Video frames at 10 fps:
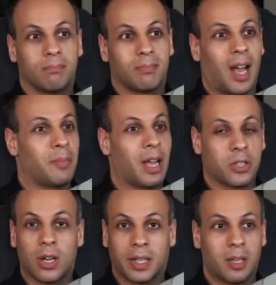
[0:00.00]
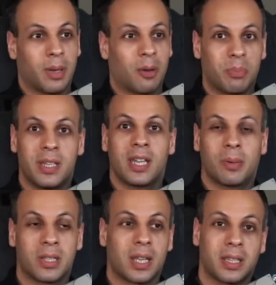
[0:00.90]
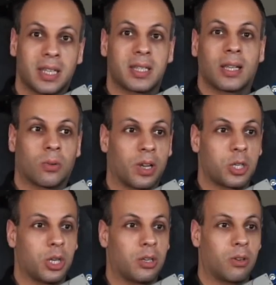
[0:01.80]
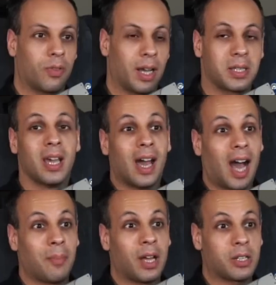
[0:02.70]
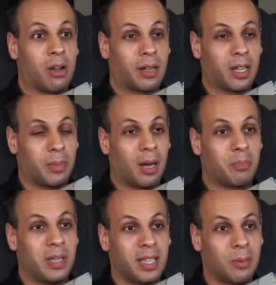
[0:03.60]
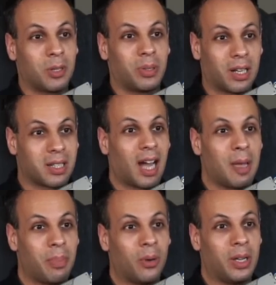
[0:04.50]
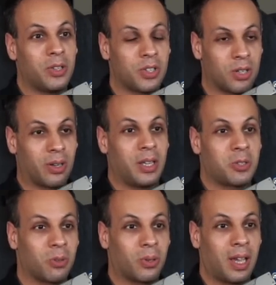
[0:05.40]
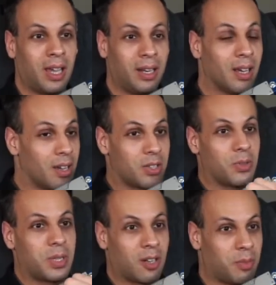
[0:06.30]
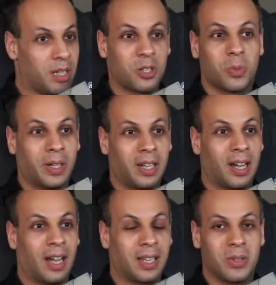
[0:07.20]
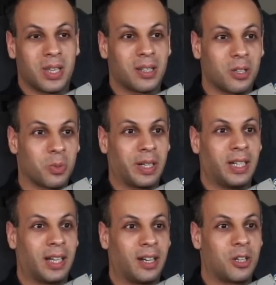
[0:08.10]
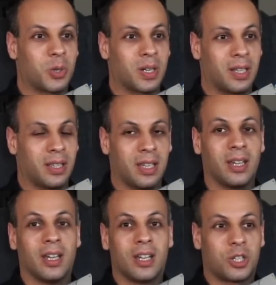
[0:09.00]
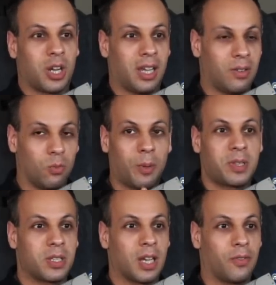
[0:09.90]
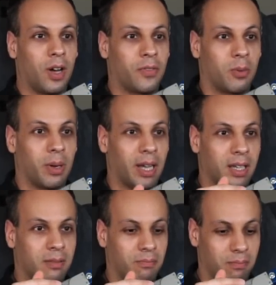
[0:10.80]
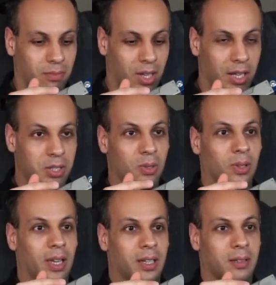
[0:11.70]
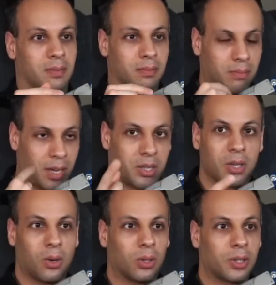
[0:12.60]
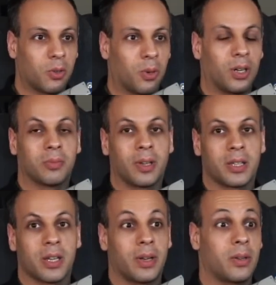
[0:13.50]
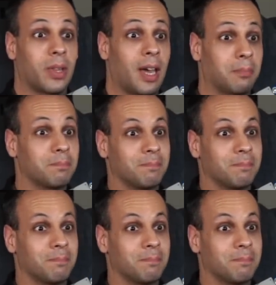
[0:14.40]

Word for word: I'm not talking about being able to set the acceleration on your device. I'm not talking about being able to put a typo into your integral gain. So instead of being 29, you set it to 2900 and the chain whips itself off your bike, cuts your leg, and makes a hole in your wall. Guess how I know that?